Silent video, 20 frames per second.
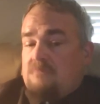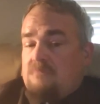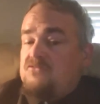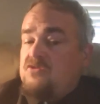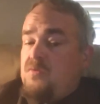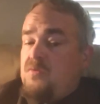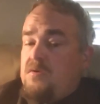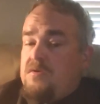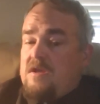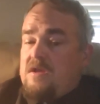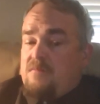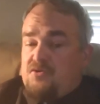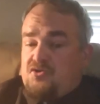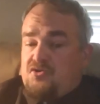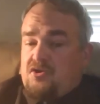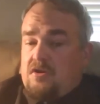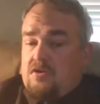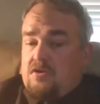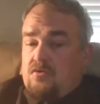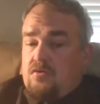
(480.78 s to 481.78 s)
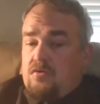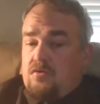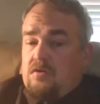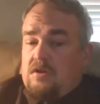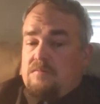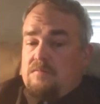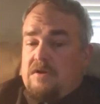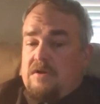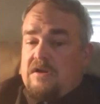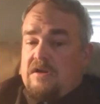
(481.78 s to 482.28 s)
And I'm doing that
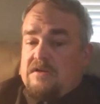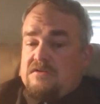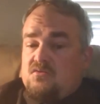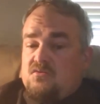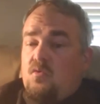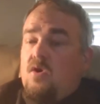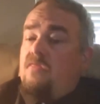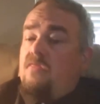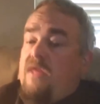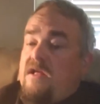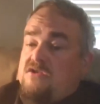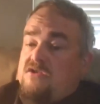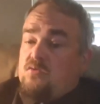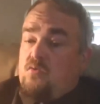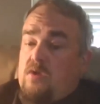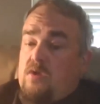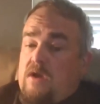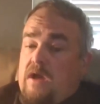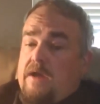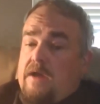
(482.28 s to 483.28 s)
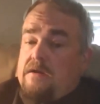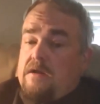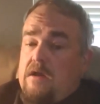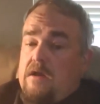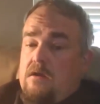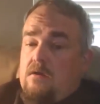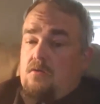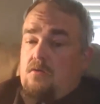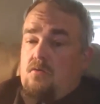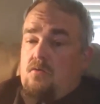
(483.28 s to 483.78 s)
particularly because, one, that's what I
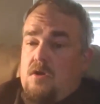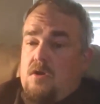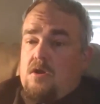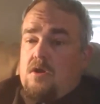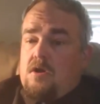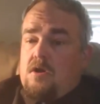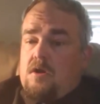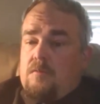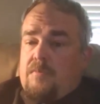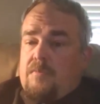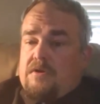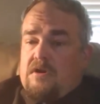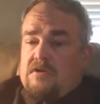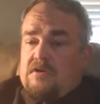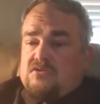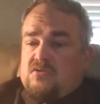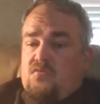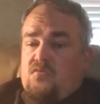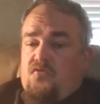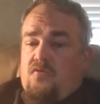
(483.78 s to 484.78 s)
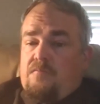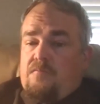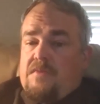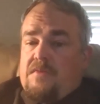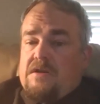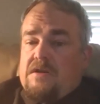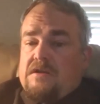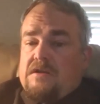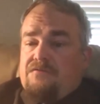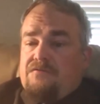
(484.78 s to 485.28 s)
know, but also for
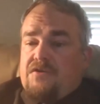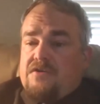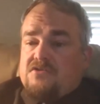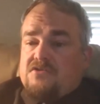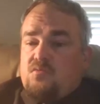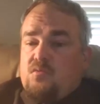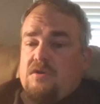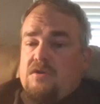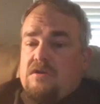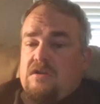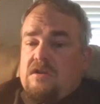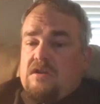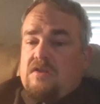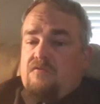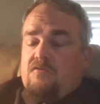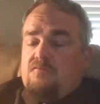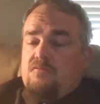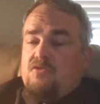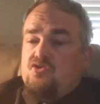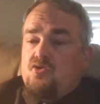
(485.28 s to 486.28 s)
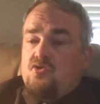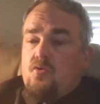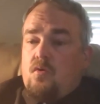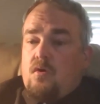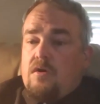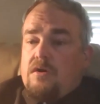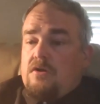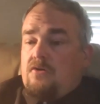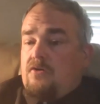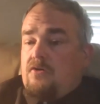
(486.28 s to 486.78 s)
many of us, we live in
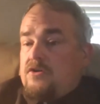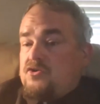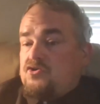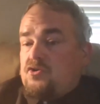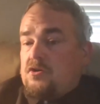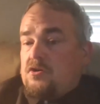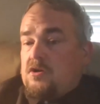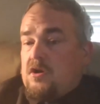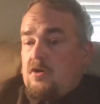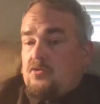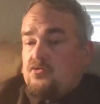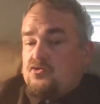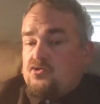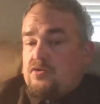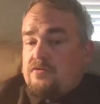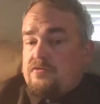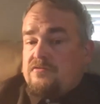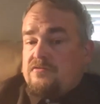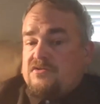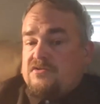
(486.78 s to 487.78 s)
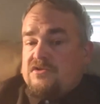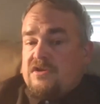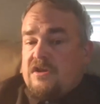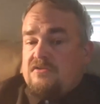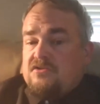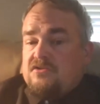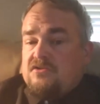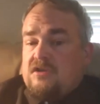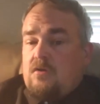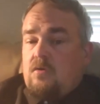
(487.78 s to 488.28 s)
majority Christian cultures.
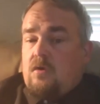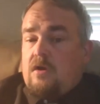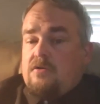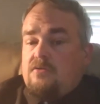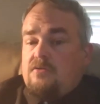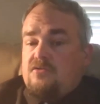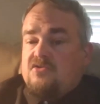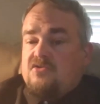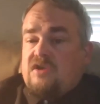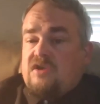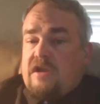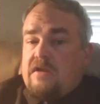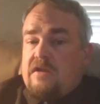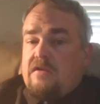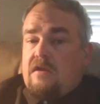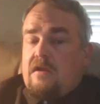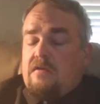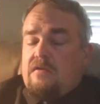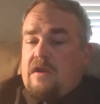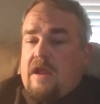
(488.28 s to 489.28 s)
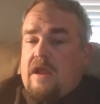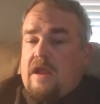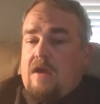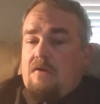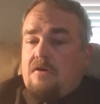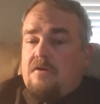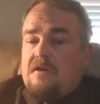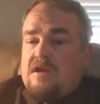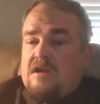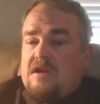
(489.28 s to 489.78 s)
And so understanding that how
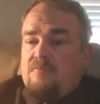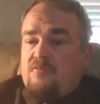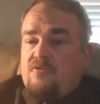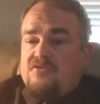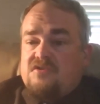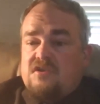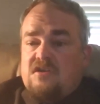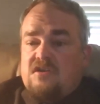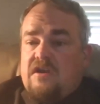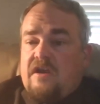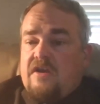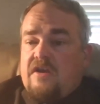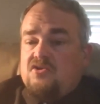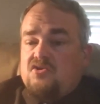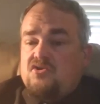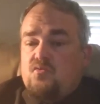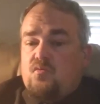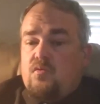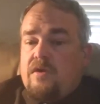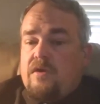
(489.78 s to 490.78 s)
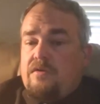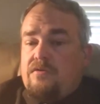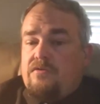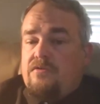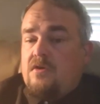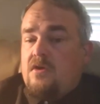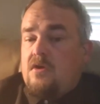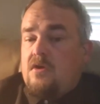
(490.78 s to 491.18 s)
our neighbors engage with